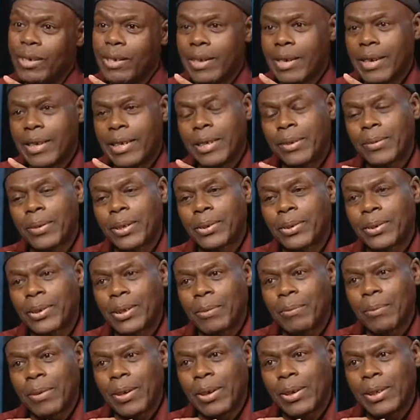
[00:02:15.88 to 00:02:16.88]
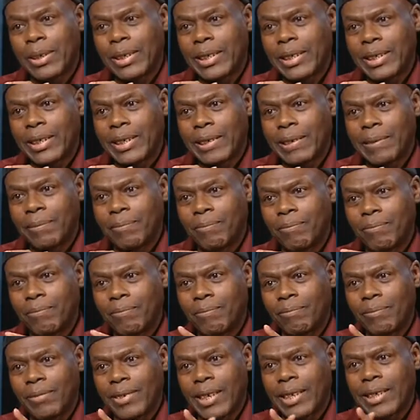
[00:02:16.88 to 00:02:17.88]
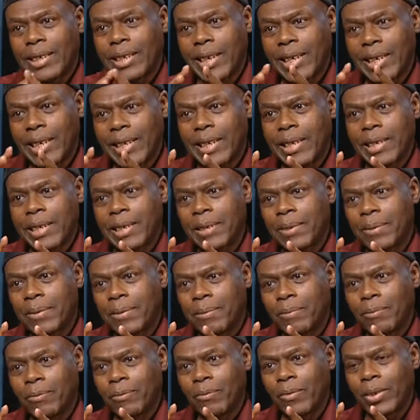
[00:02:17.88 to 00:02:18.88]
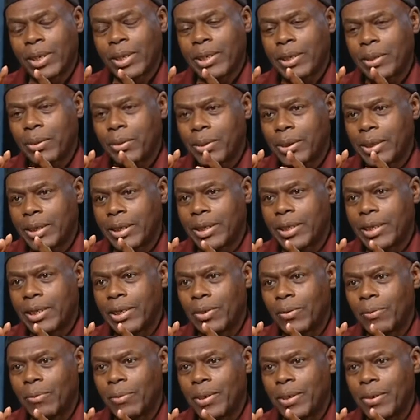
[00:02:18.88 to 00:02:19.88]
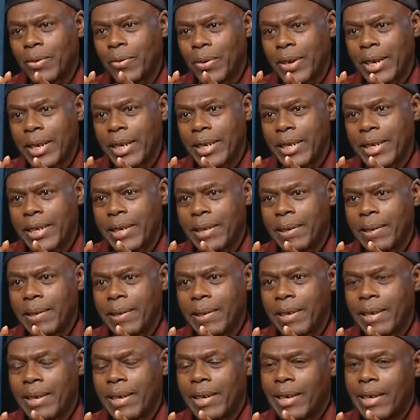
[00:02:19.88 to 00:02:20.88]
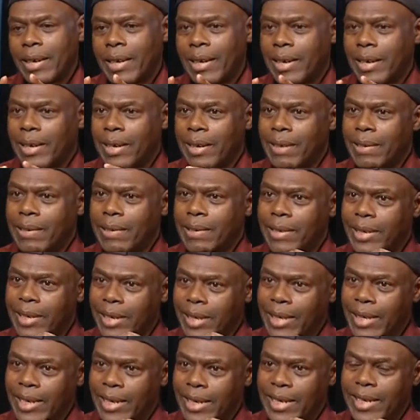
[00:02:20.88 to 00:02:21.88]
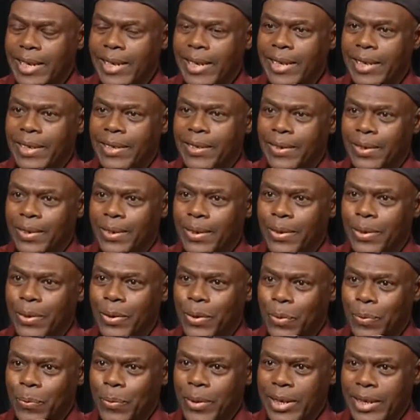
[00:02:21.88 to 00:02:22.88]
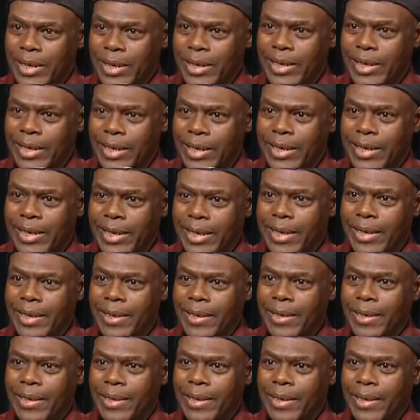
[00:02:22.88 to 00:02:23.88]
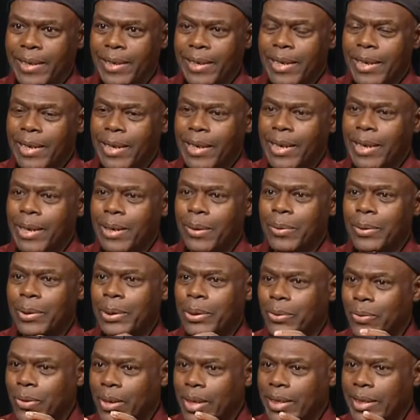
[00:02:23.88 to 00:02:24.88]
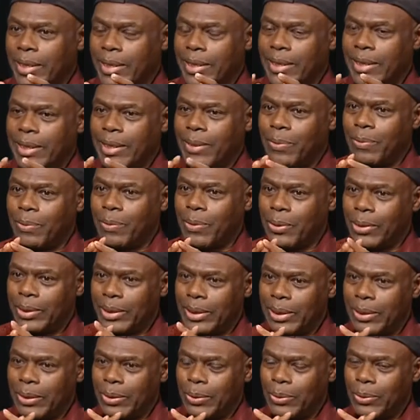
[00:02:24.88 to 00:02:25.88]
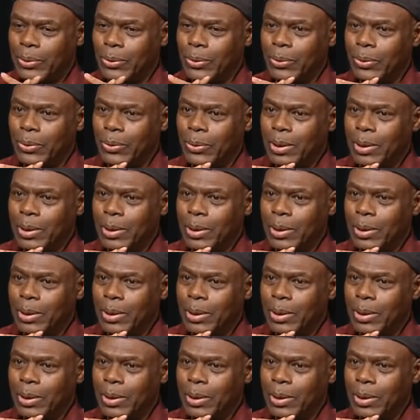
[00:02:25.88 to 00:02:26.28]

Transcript: And it was all about attaining what they consider to be really dignity, human dignity, which translated, of course, into